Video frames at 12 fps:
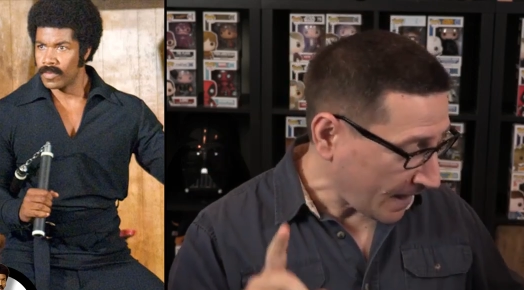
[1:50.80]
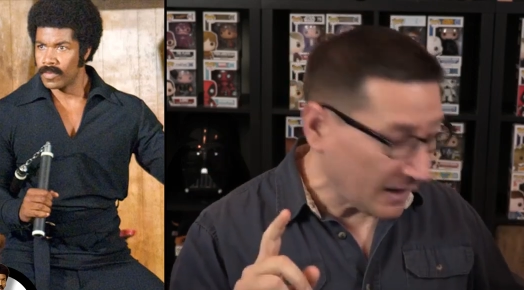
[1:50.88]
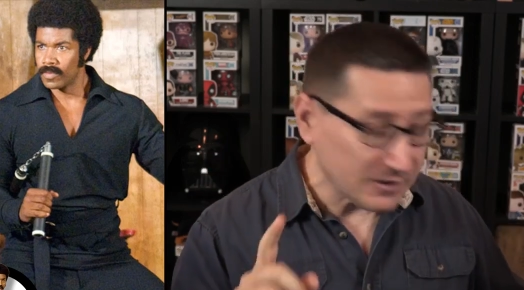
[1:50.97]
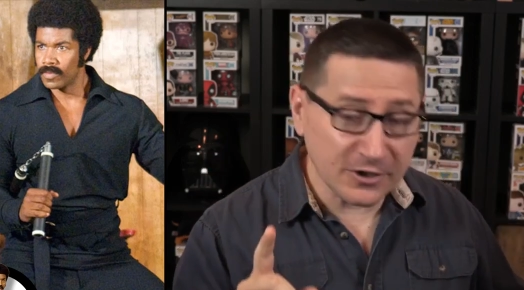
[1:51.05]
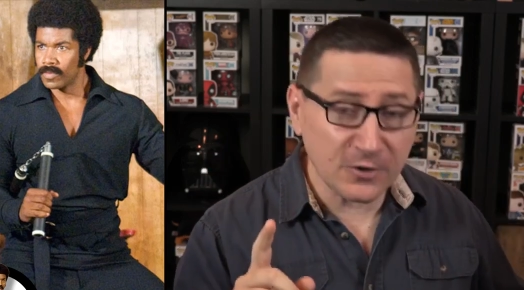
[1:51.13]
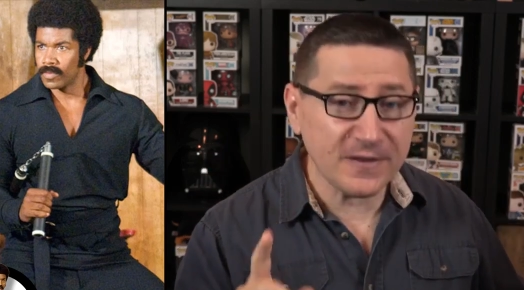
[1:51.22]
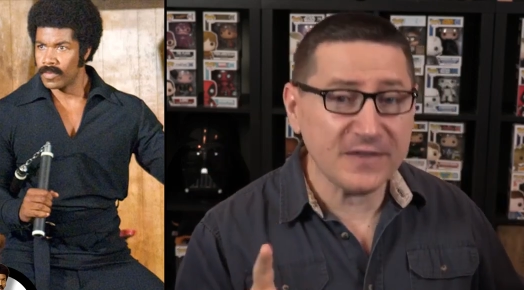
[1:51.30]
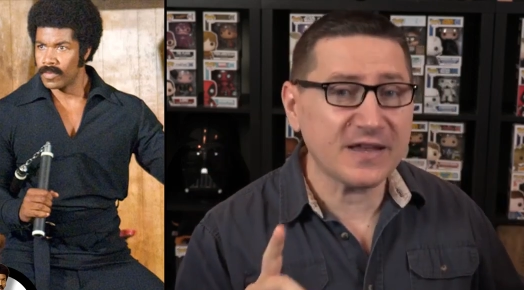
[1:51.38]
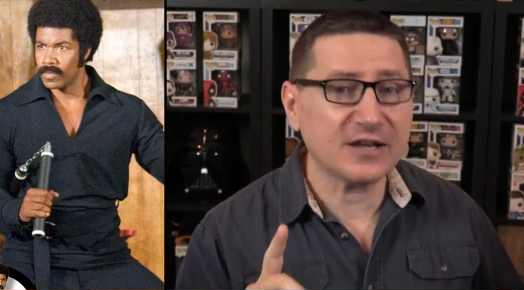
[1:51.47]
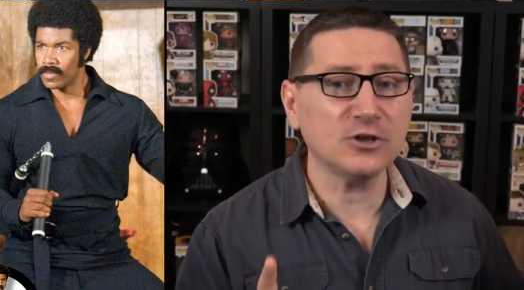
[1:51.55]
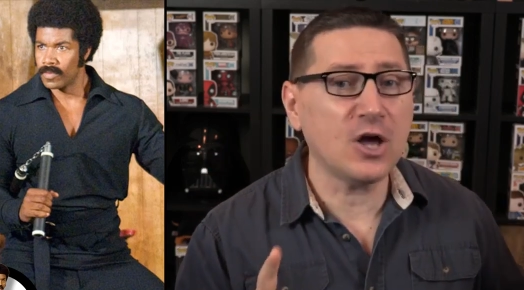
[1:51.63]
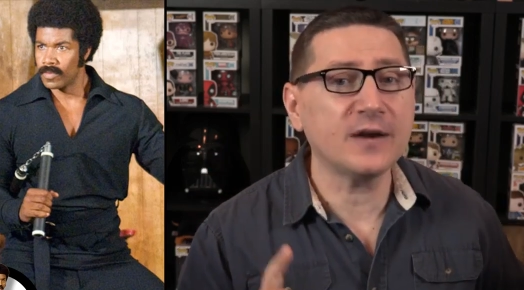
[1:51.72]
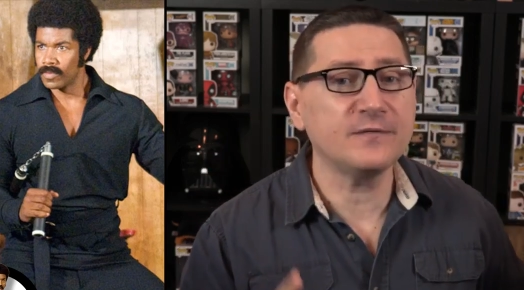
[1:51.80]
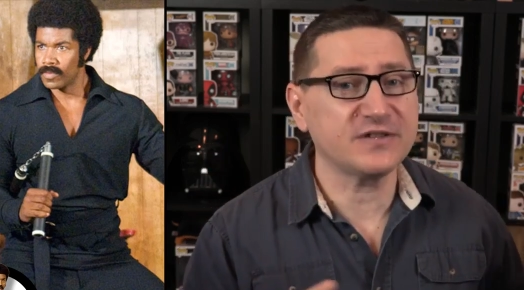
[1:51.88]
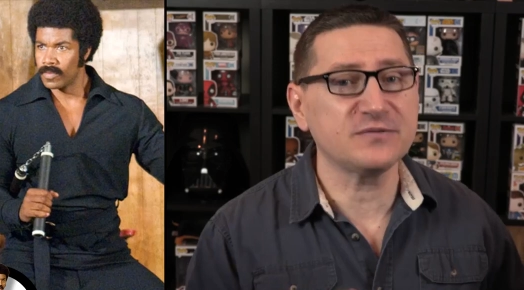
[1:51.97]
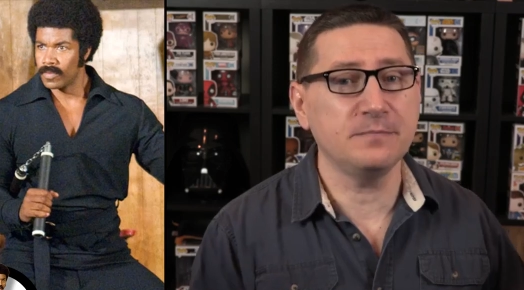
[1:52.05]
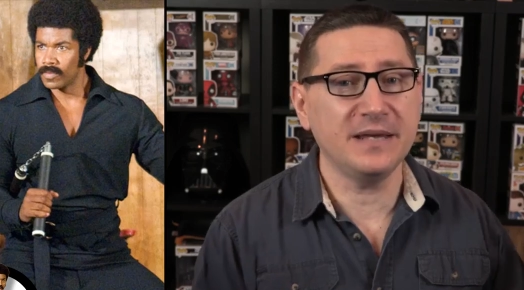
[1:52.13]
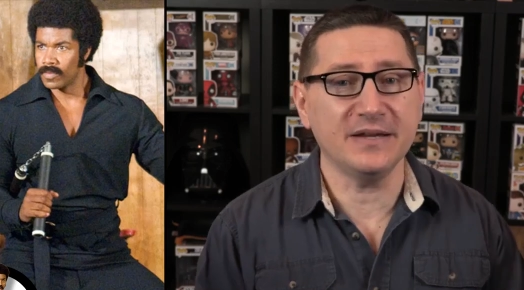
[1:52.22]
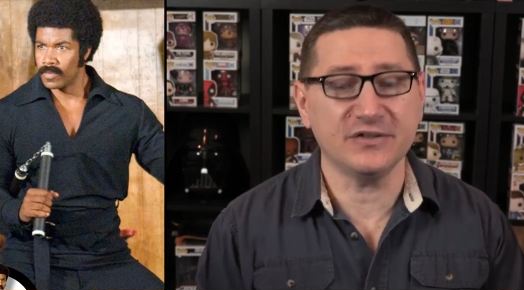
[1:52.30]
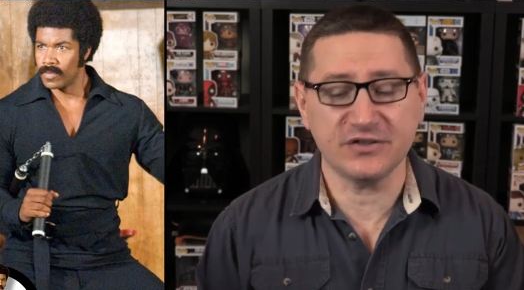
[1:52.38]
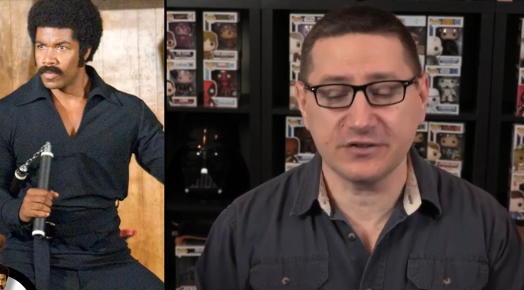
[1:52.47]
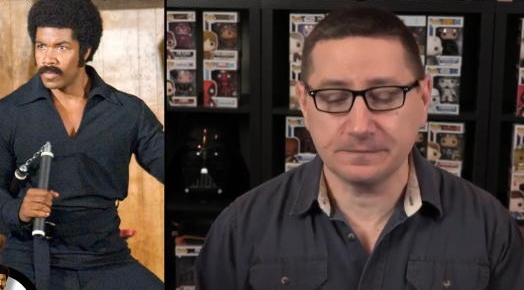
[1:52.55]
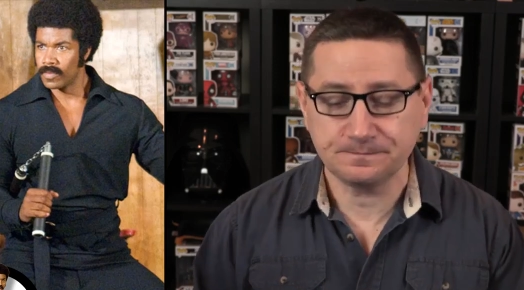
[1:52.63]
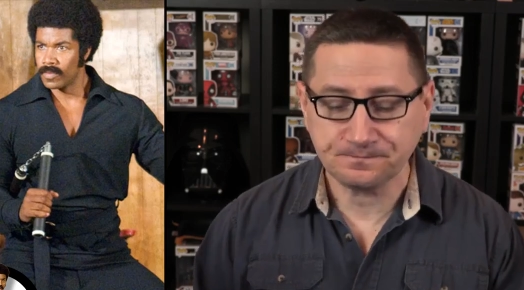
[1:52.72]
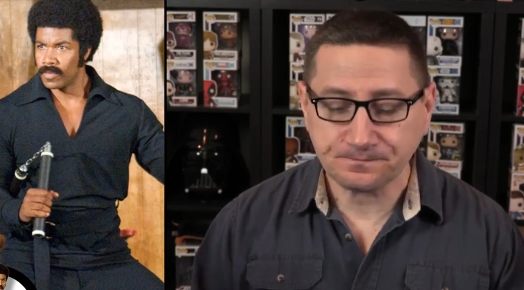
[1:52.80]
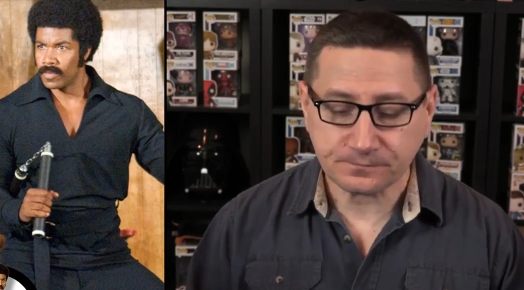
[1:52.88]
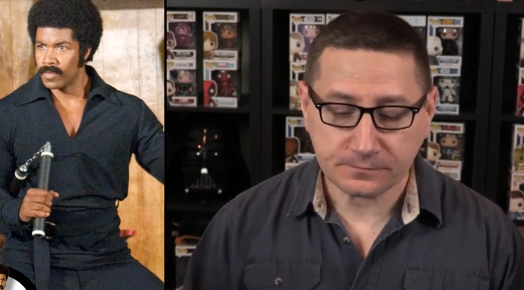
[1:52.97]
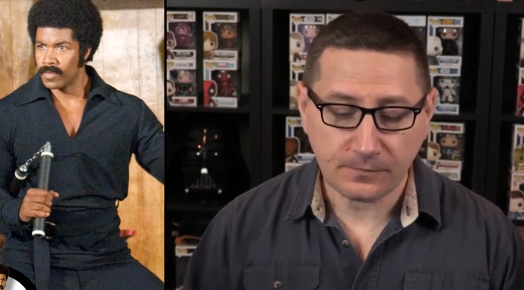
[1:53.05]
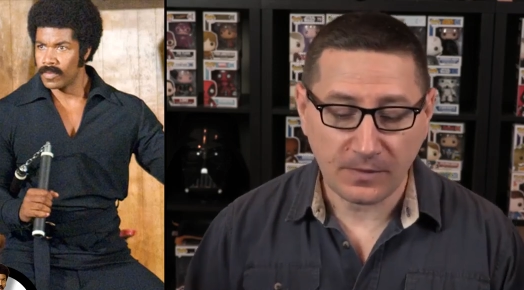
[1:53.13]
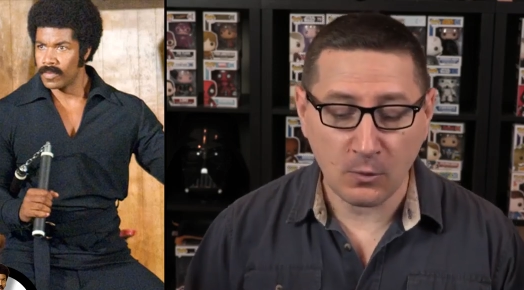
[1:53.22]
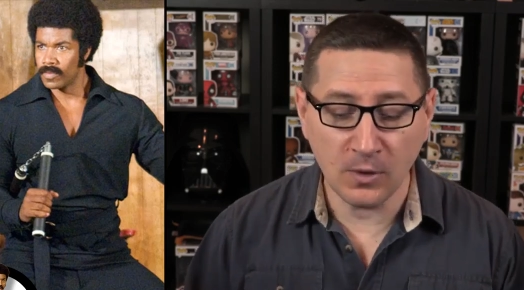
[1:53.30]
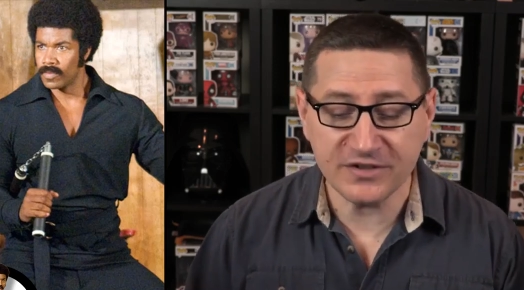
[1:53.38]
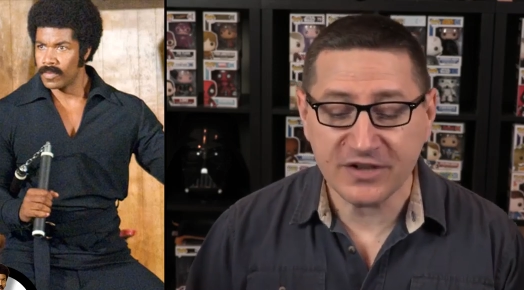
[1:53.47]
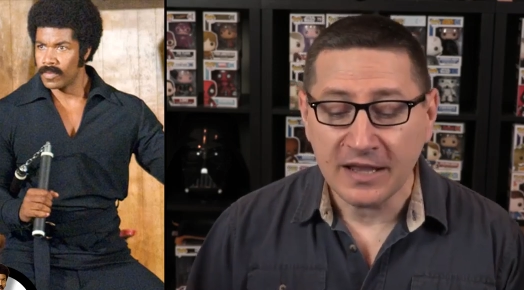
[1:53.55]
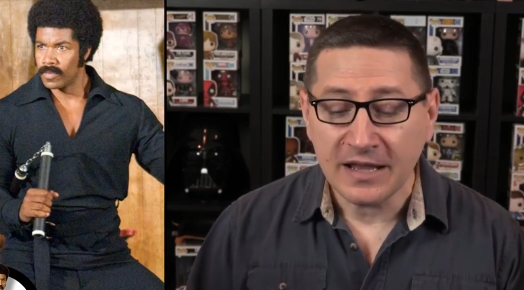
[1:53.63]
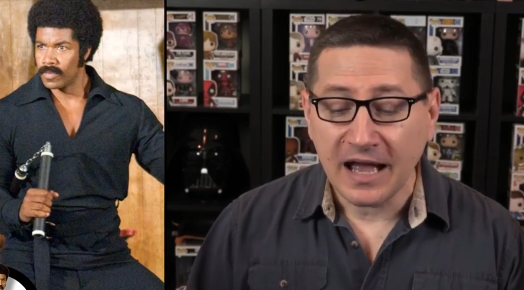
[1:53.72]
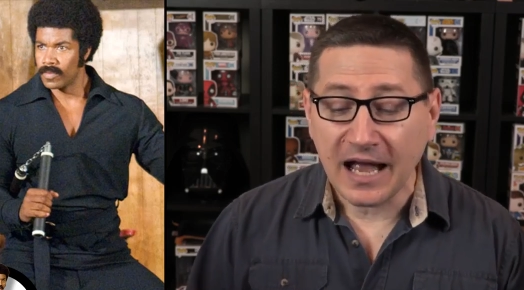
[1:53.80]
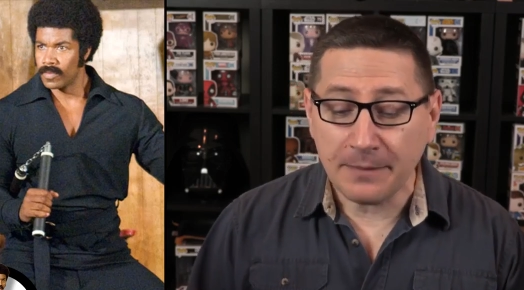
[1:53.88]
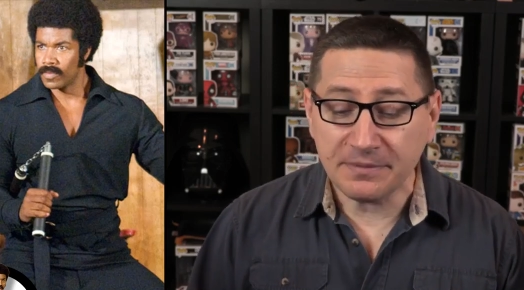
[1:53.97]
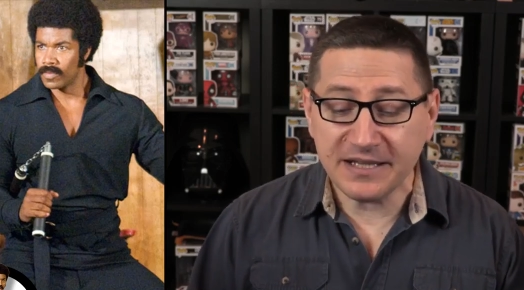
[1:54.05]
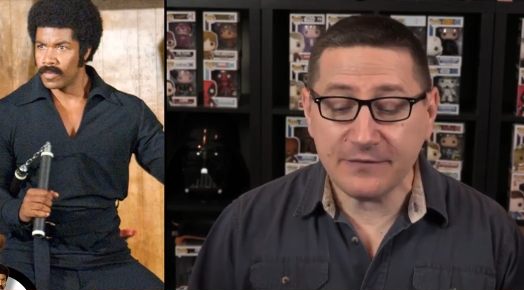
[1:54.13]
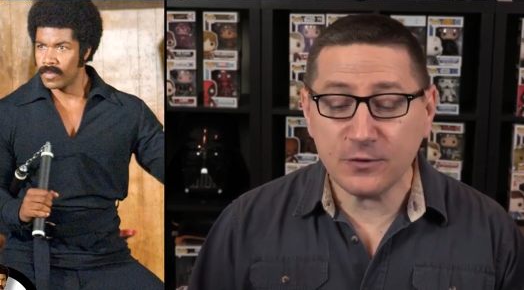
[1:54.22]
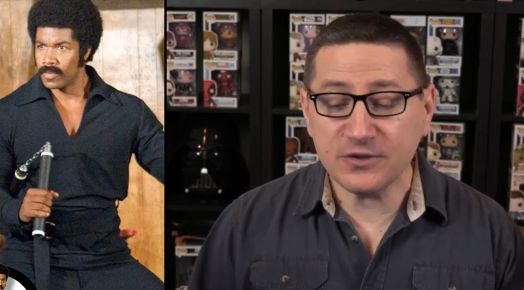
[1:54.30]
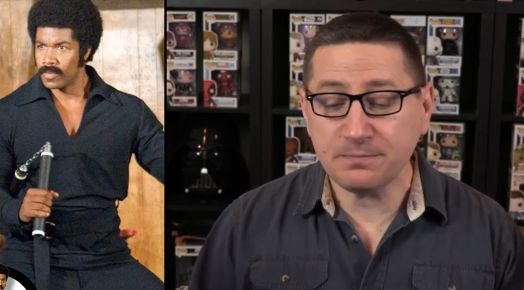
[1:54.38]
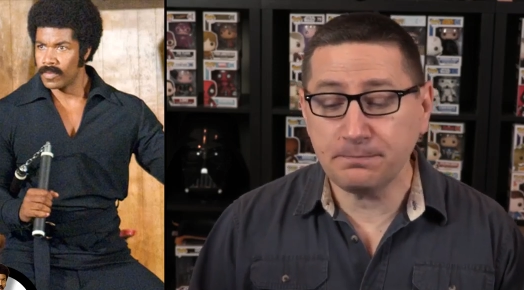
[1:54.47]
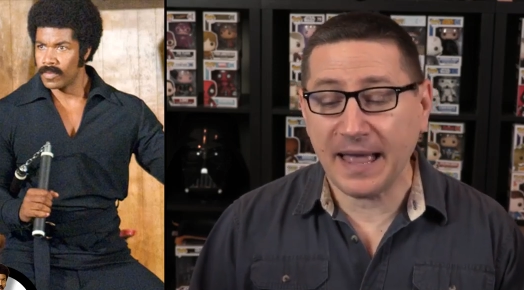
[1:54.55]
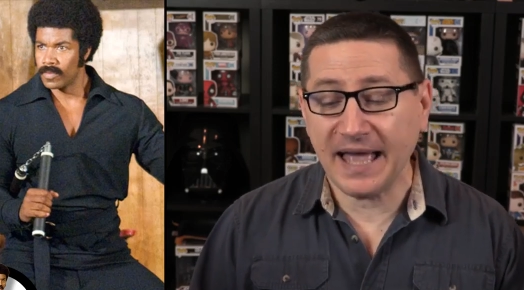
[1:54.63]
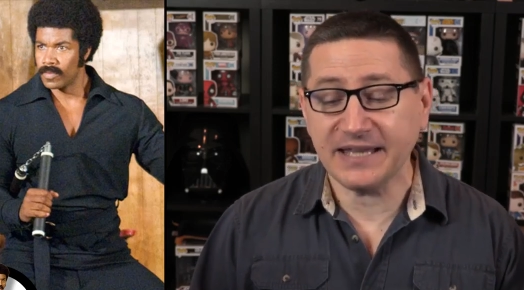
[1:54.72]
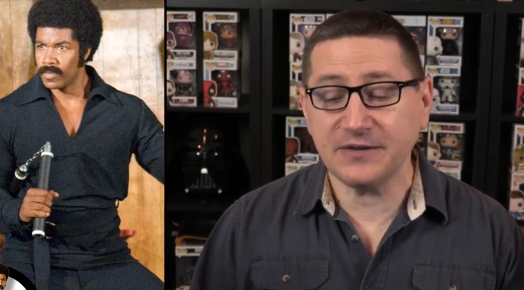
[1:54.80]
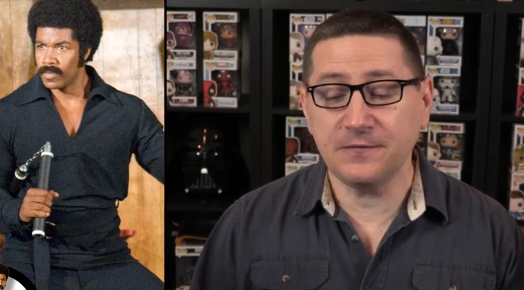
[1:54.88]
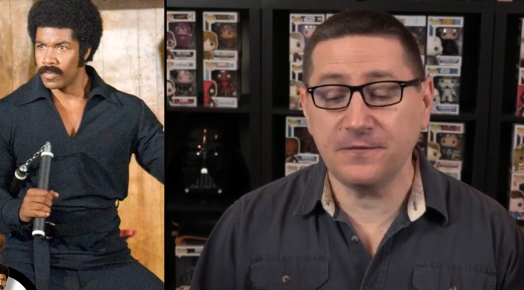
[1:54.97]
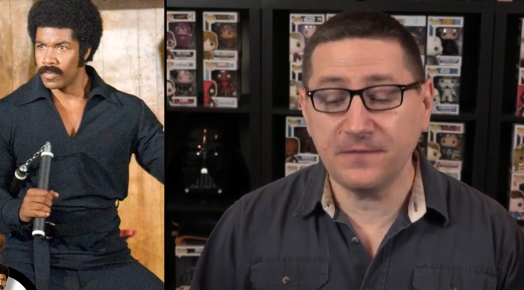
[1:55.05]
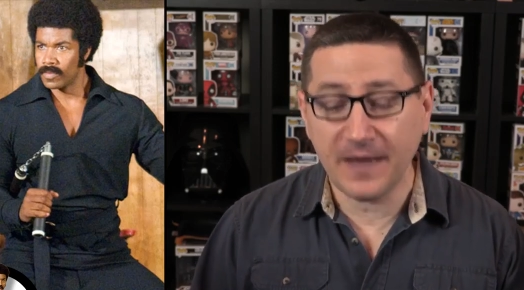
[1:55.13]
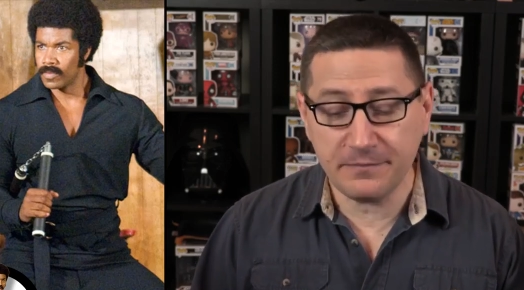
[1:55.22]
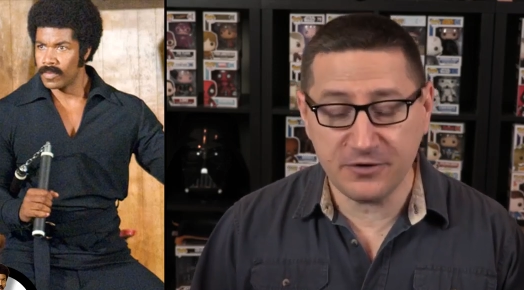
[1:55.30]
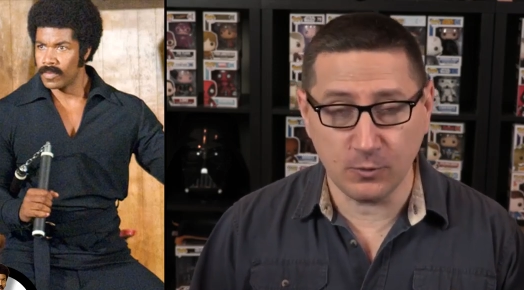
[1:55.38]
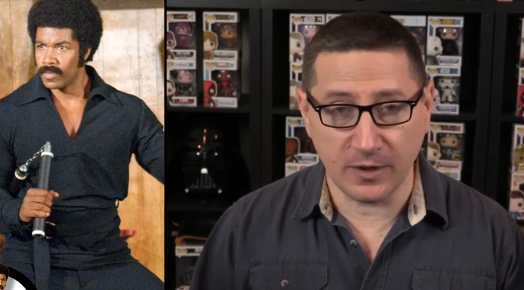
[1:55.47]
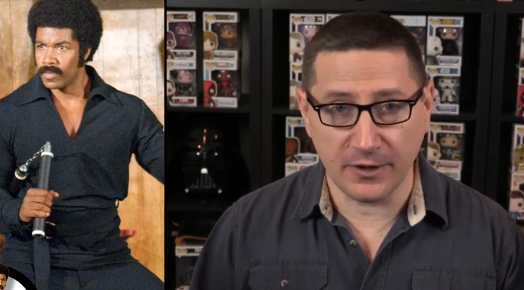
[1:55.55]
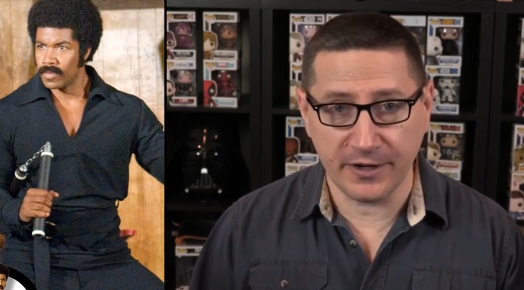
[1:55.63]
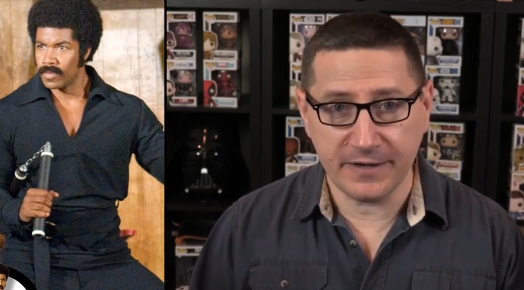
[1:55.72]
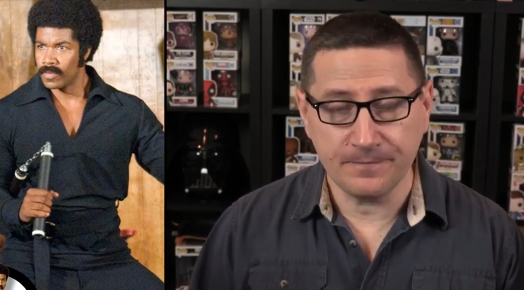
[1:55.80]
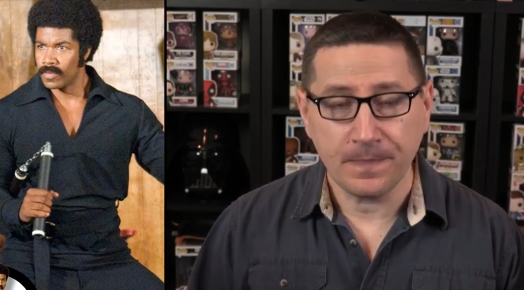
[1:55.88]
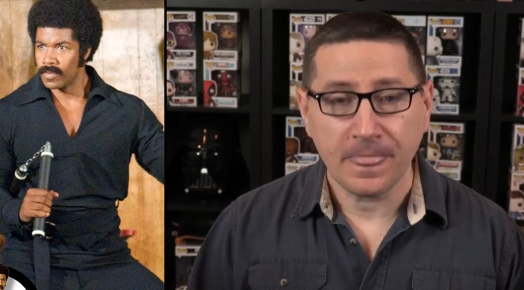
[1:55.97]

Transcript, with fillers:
Speaker 1: A little thing that a lot of us missed was, I believe it was back in February,